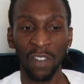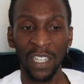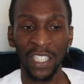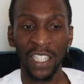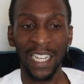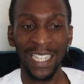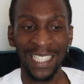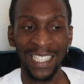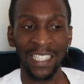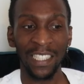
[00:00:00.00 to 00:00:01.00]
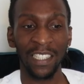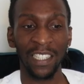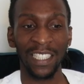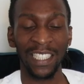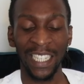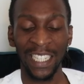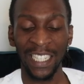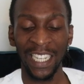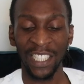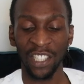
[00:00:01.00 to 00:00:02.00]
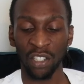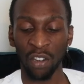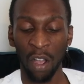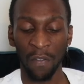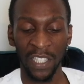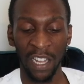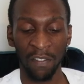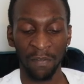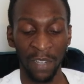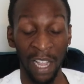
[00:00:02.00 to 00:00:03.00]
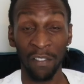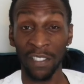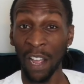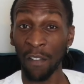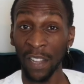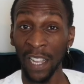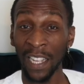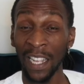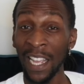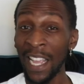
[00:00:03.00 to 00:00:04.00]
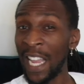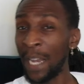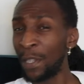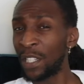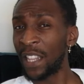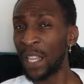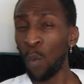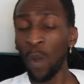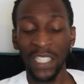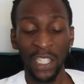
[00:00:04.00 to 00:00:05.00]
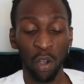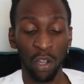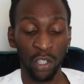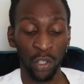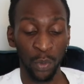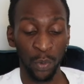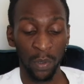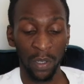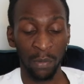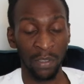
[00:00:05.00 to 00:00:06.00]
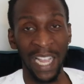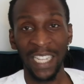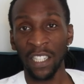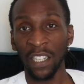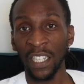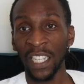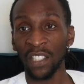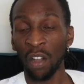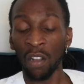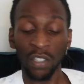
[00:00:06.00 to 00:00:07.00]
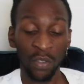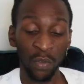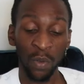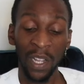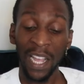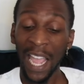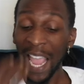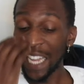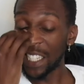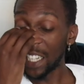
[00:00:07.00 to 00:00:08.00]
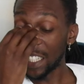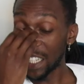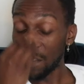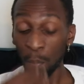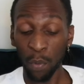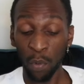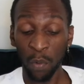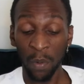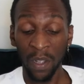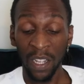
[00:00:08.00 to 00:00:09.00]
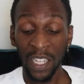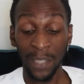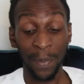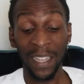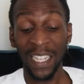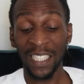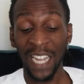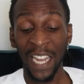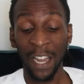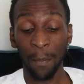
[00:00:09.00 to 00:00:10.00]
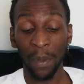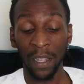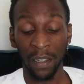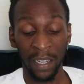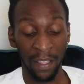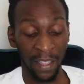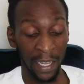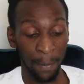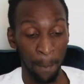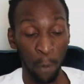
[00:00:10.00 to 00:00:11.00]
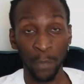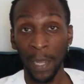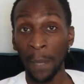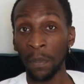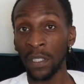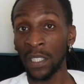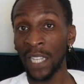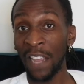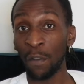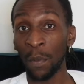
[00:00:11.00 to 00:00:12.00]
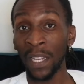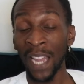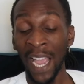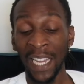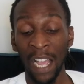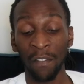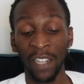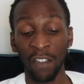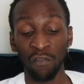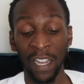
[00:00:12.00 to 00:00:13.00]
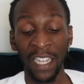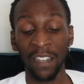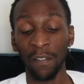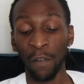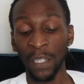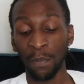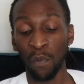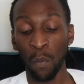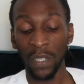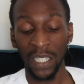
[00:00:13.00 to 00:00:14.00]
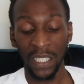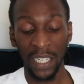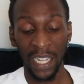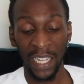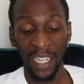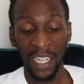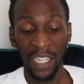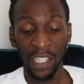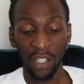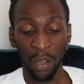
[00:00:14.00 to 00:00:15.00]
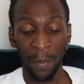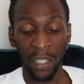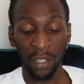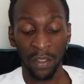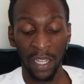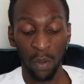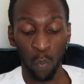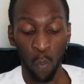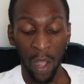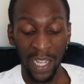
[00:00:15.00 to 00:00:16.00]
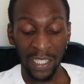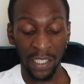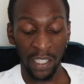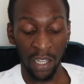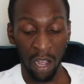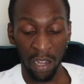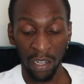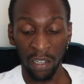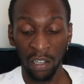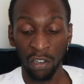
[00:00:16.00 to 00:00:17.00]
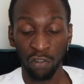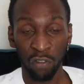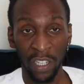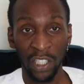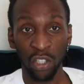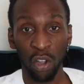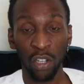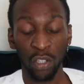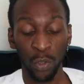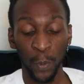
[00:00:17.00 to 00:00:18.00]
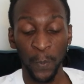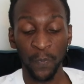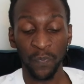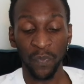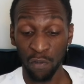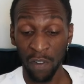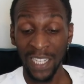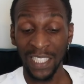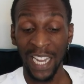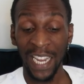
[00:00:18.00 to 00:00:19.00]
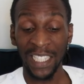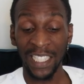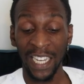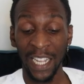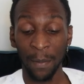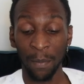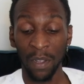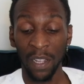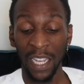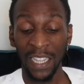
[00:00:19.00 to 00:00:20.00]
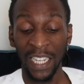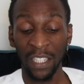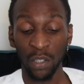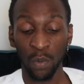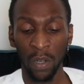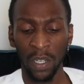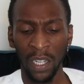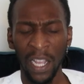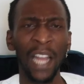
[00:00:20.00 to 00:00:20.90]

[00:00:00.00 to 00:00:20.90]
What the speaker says: Grealish isn't considered as a starter for Gareth Southgate. And it makes you think, what has he got to do? He was excellent against Arsenal, excellent against Liverpool. He's been their standout player, and I think most papers gave him a 9 out of 10 rating for his performance yesterday. So it makes you think, what has young Grealish got to do to really stake his claim in the England squad?